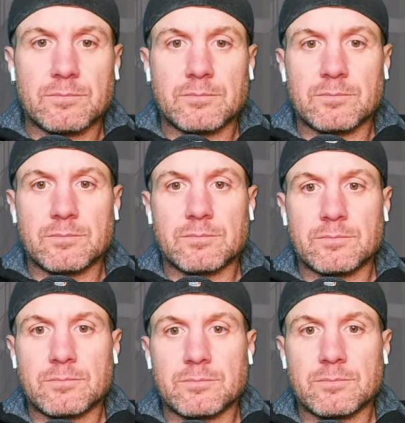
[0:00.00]

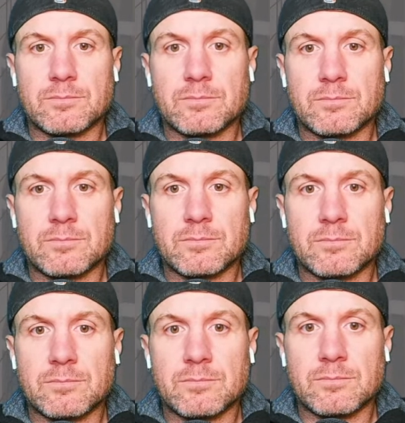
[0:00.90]

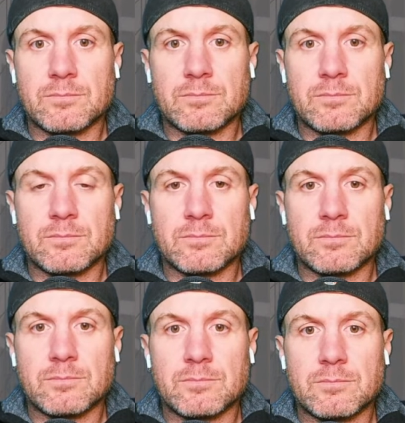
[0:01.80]

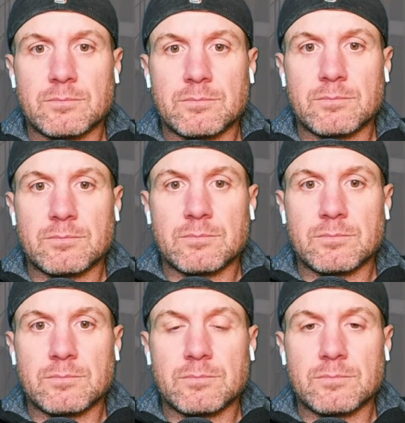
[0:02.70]

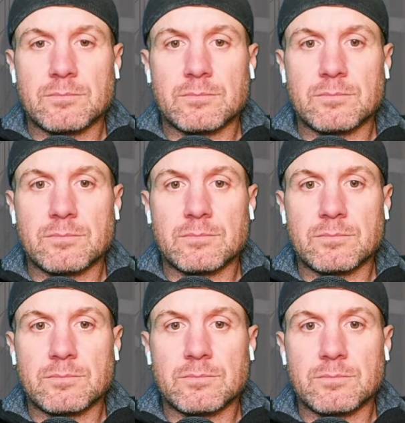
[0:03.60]

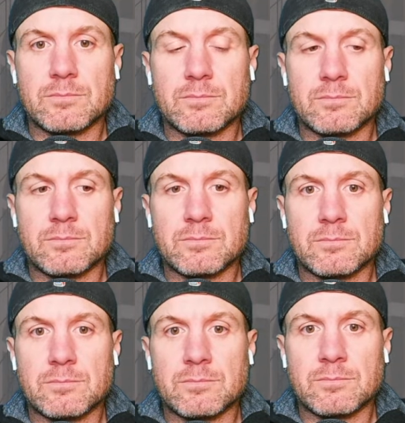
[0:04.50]

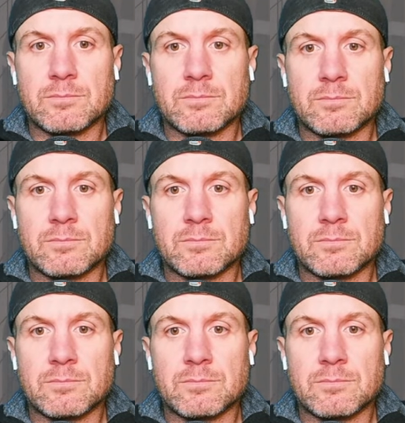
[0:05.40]
No words are spoken by the person on screen.